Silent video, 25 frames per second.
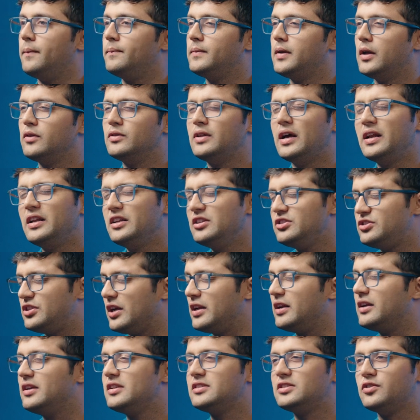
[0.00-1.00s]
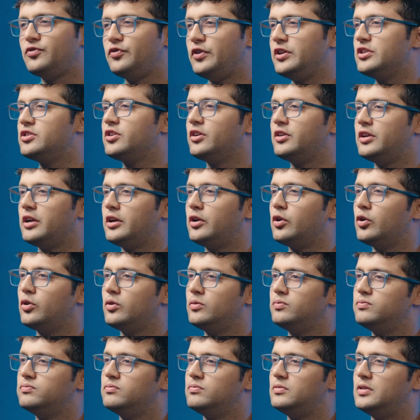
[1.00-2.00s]
Now that in general is a feature
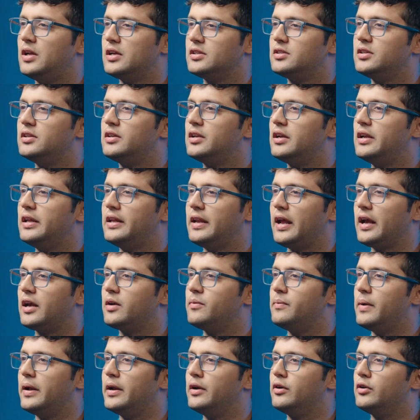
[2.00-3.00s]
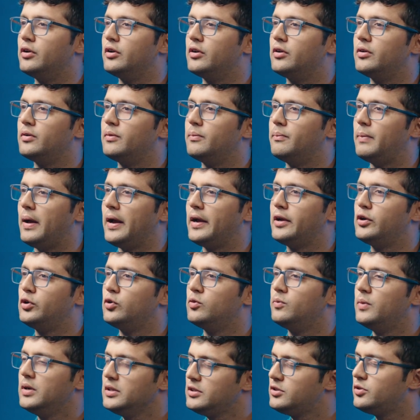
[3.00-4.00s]
Ditto doesn't really recommend or back
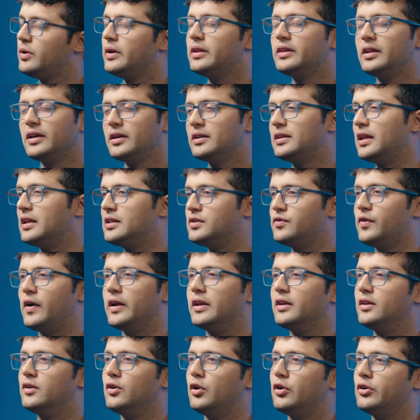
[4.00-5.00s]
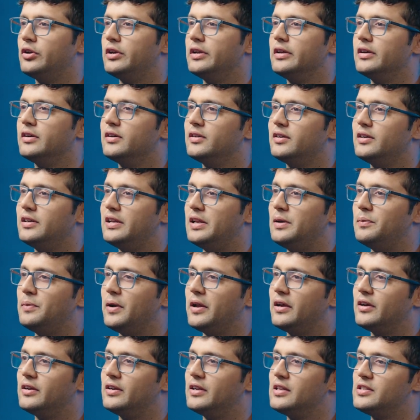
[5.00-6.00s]
too much, so I think that's fine, not really a deal
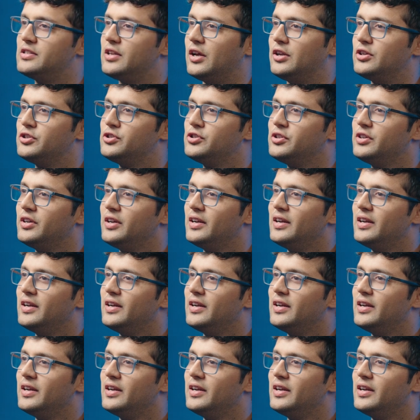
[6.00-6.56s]
breaker as such.